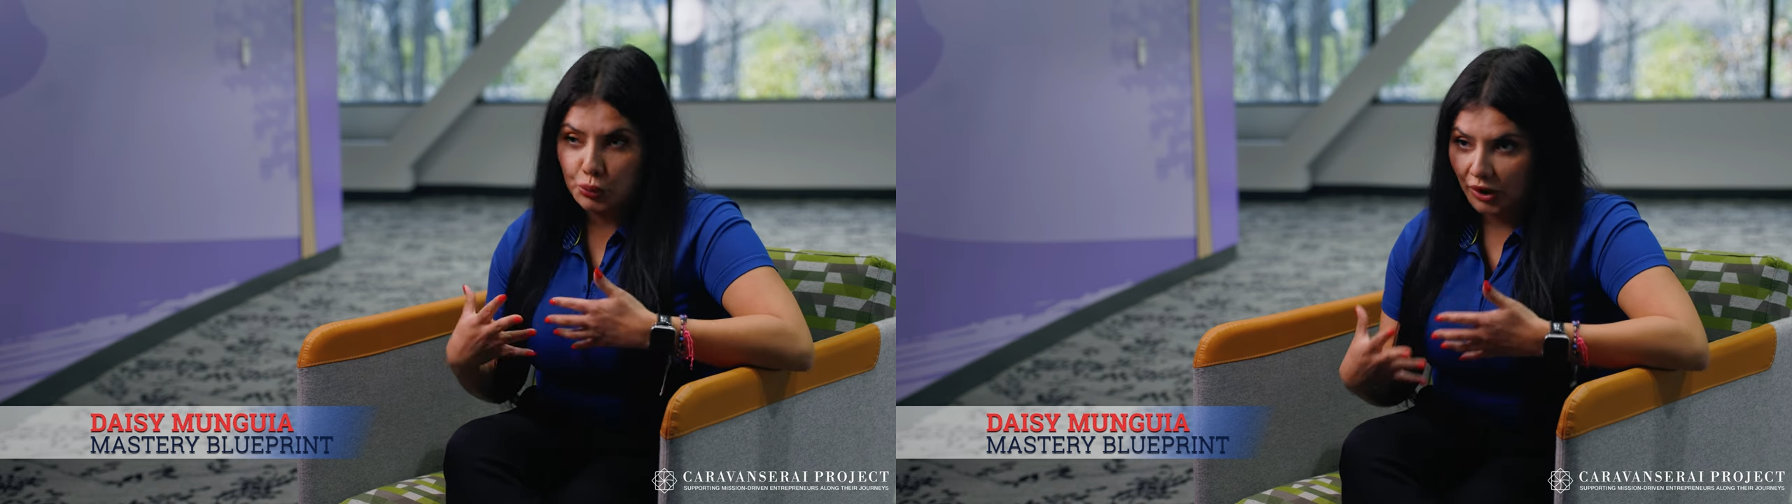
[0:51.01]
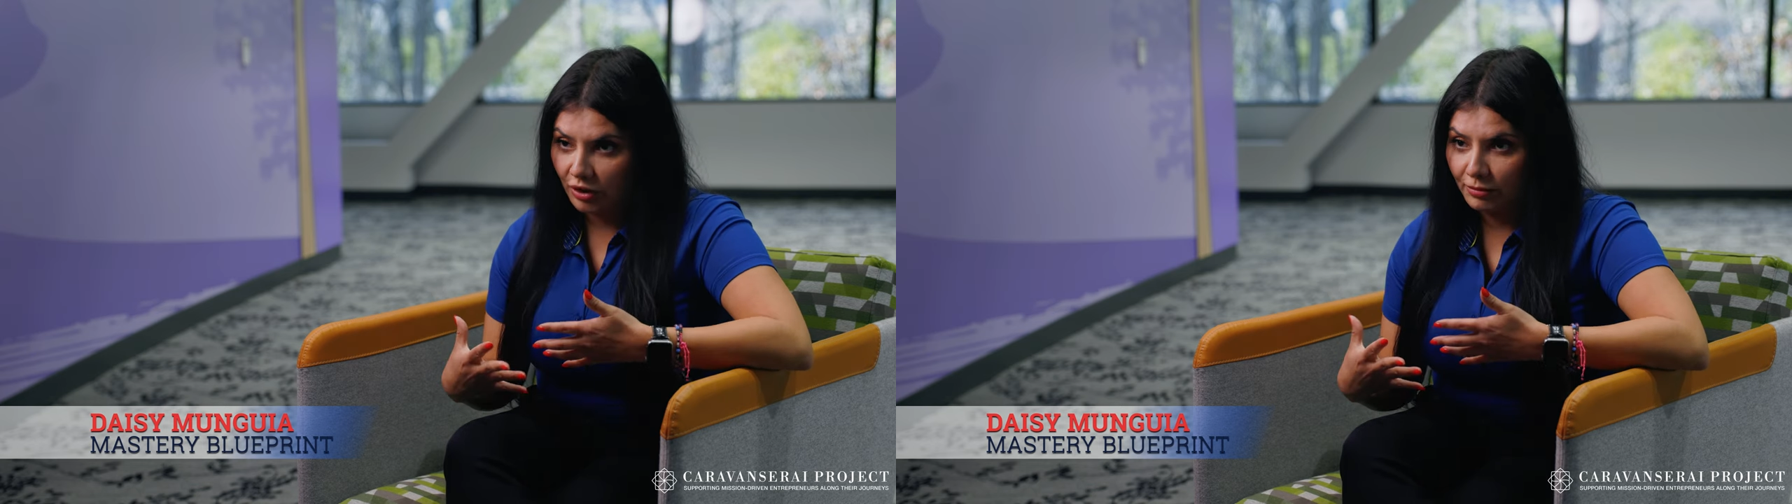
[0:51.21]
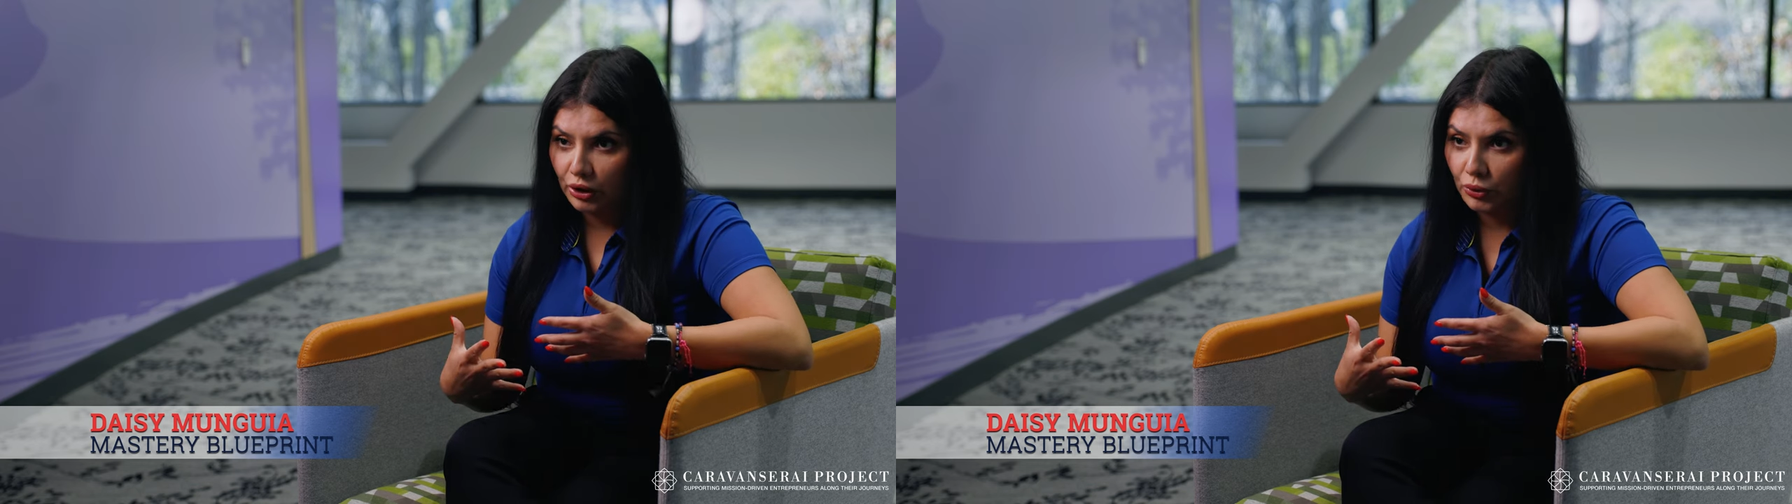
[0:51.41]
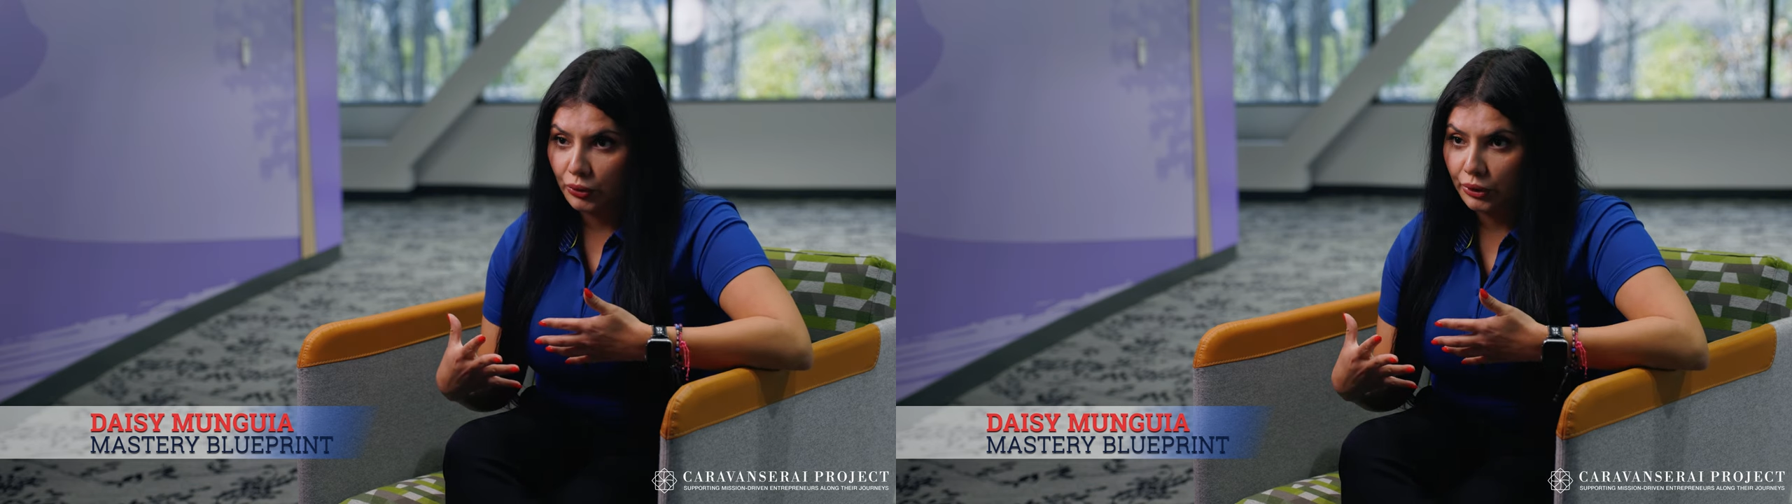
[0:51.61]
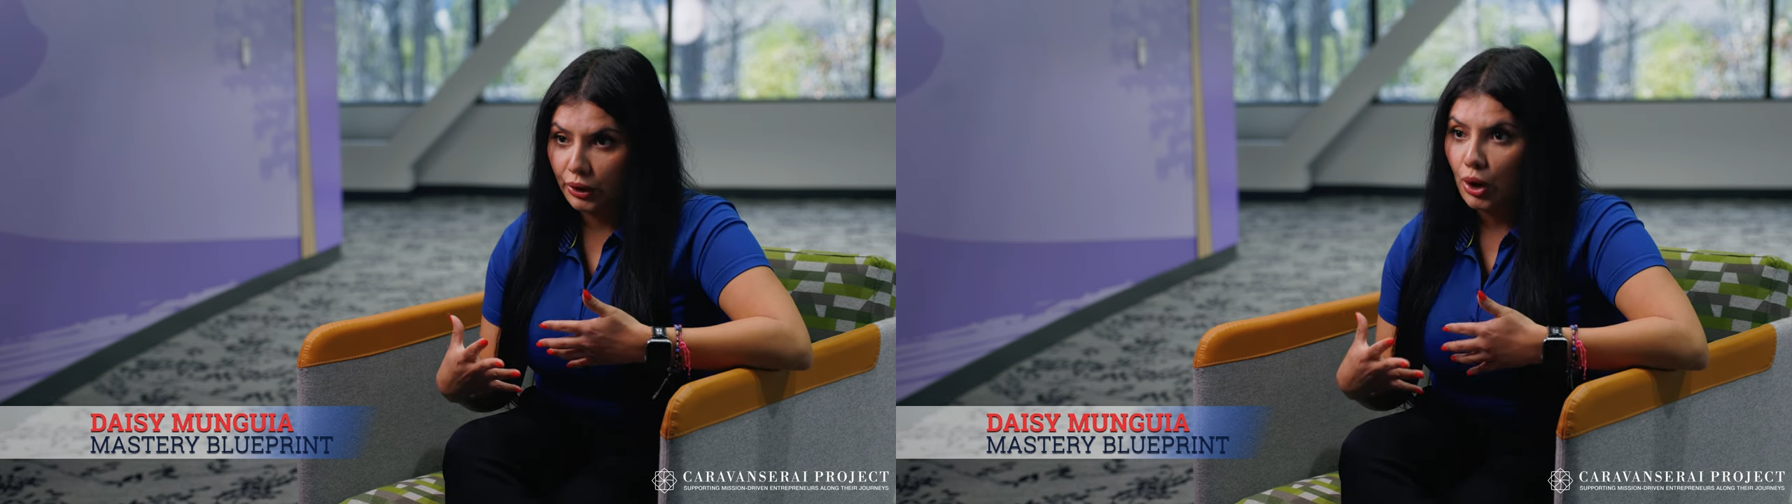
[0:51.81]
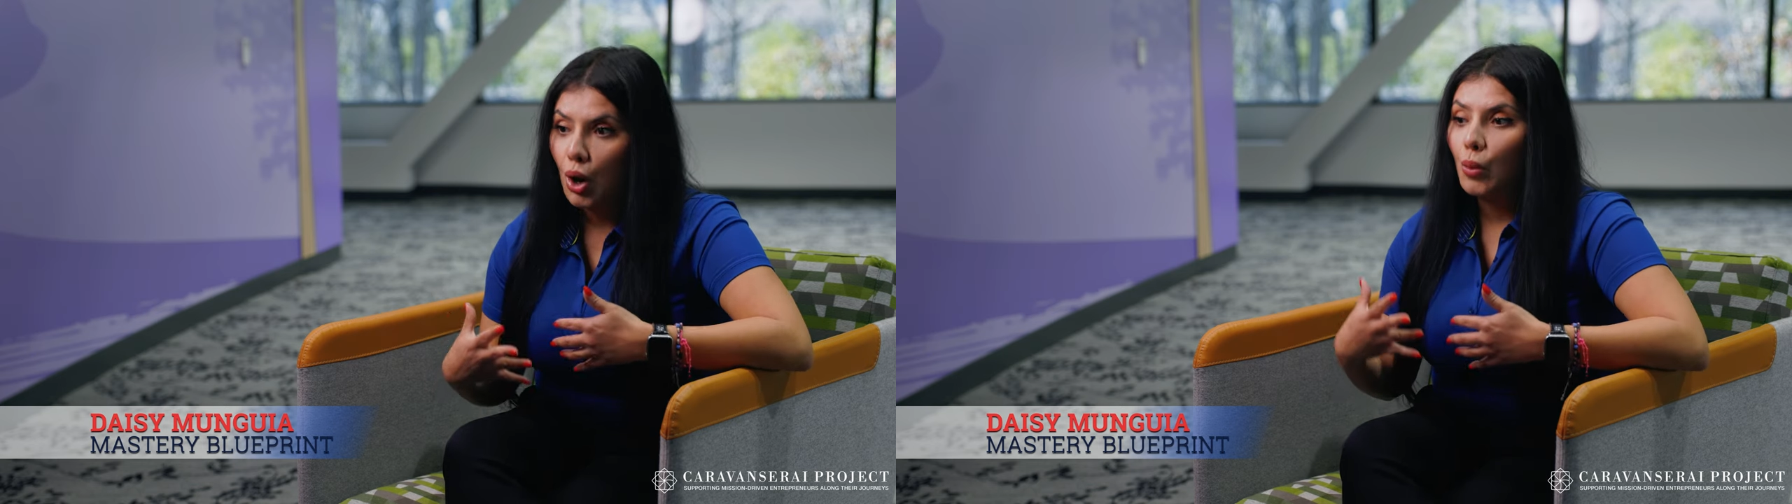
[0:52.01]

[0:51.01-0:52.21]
weight off my shoulder,